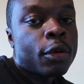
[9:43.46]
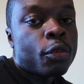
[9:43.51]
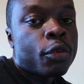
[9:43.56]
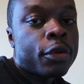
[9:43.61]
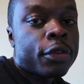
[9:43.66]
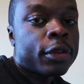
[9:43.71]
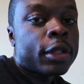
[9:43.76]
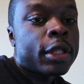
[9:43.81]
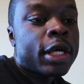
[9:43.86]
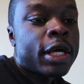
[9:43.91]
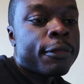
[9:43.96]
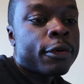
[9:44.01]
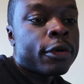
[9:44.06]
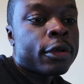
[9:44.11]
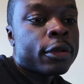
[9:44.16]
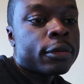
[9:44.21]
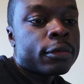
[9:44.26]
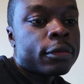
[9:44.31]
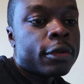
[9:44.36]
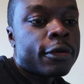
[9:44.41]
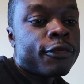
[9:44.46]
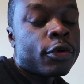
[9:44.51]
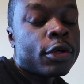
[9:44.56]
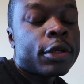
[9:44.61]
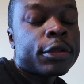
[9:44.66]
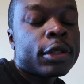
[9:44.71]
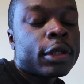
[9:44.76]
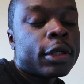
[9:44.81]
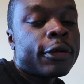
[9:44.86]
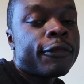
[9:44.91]
with labor, if you
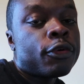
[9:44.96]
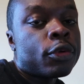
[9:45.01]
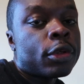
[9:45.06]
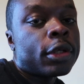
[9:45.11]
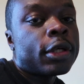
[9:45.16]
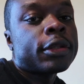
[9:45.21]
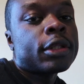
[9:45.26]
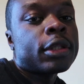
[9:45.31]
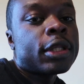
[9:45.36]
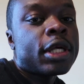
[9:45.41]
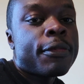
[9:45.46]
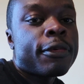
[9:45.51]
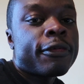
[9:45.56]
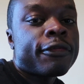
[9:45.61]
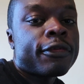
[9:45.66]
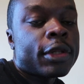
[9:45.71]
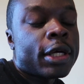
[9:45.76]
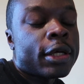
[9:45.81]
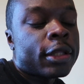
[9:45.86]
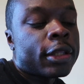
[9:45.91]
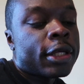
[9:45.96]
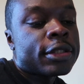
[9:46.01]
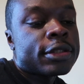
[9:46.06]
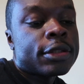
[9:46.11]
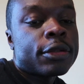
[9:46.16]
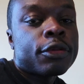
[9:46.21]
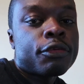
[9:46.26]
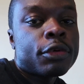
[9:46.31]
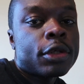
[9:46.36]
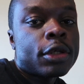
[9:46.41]
could get the labor for like less
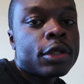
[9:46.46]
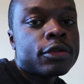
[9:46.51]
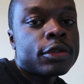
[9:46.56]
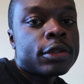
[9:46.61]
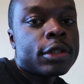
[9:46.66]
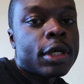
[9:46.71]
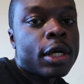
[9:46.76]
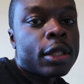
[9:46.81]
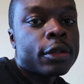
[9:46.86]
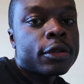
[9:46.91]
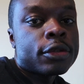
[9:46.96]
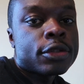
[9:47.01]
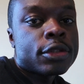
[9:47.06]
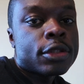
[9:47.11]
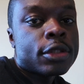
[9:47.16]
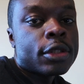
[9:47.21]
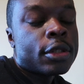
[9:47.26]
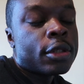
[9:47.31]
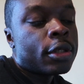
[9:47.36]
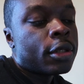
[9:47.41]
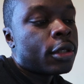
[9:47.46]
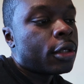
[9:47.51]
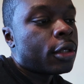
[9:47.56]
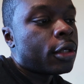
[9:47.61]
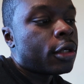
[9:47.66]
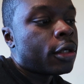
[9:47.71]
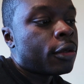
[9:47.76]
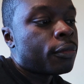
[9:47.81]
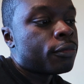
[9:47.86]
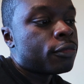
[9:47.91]
than $300.
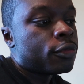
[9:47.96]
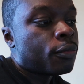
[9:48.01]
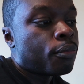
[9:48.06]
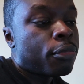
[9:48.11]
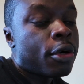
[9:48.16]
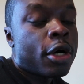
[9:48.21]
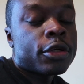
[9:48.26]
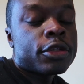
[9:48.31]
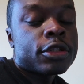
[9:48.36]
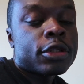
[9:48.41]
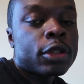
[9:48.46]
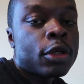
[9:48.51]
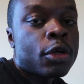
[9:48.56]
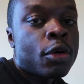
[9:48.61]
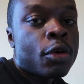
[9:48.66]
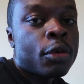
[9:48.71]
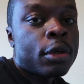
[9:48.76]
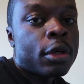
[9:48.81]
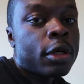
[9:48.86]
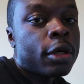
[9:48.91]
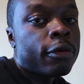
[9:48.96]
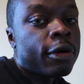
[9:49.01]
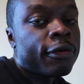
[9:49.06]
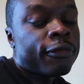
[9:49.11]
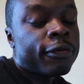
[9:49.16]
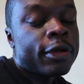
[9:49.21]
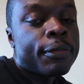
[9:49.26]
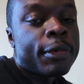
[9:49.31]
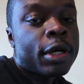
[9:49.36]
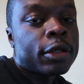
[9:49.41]
Parts alone are
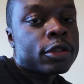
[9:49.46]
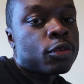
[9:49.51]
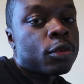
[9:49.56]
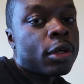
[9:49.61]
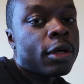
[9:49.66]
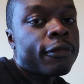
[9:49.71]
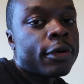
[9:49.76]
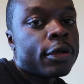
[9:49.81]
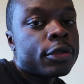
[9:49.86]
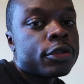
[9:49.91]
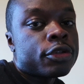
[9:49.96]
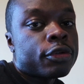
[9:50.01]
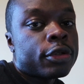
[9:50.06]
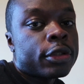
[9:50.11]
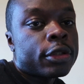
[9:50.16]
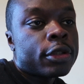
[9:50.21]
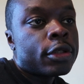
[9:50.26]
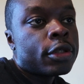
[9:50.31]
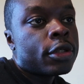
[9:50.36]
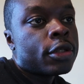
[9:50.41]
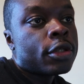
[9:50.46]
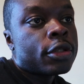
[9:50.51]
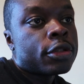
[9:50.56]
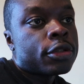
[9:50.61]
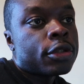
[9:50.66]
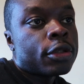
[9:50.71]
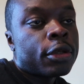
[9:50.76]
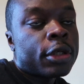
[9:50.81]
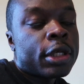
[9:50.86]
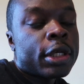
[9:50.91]
roughly about $1,200.
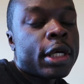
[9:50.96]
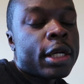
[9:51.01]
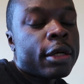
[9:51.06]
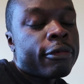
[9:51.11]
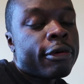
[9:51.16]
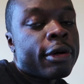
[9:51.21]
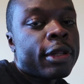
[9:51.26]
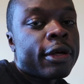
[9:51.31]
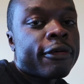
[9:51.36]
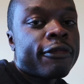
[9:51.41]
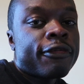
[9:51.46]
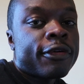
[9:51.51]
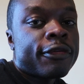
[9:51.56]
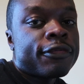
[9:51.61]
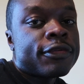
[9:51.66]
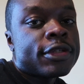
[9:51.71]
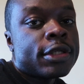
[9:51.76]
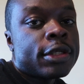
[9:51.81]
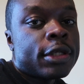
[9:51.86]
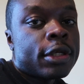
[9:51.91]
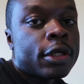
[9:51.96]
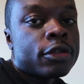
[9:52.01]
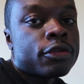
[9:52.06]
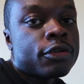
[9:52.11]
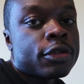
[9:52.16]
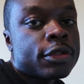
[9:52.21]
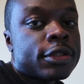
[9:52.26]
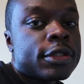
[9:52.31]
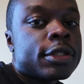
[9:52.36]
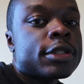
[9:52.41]
So you're looking at around like $1,500,
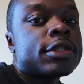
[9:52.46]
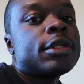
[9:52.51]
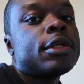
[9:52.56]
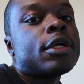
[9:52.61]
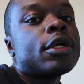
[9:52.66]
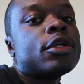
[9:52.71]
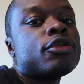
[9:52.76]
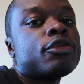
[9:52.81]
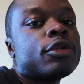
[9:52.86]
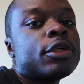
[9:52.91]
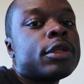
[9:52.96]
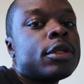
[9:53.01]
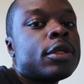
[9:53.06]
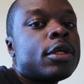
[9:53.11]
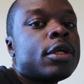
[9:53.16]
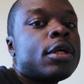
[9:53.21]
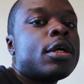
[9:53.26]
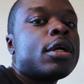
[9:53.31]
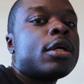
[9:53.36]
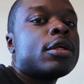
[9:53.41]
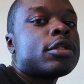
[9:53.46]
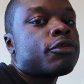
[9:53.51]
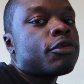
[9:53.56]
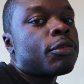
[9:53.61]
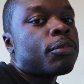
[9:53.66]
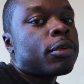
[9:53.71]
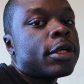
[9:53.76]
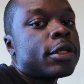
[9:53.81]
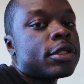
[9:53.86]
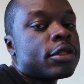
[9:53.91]
$1,600 to
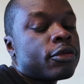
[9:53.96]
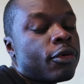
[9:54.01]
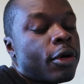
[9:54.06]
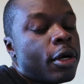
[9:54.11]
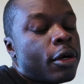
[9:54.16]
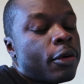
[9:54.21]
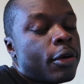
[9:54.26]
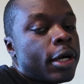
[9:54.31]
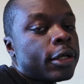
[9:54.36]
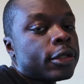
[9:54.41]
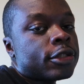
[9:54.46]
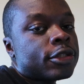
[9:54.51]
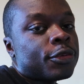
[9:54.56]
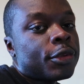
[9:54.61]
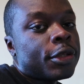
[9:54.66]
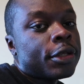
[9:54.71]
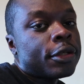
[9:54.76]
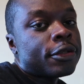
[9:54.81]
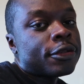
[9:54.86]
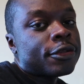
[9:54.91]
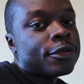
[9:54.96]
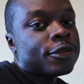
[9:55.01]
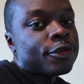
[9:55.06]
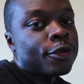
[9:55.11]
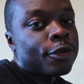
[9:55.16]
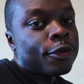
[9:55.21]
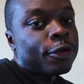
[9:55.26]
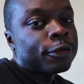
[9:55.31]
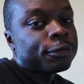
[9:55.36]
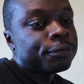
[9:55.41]
replace throttle actuators.
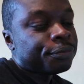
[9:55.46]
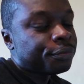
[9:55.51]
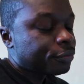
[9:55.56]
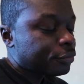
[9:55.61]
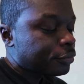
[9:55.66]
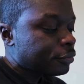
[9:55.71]
So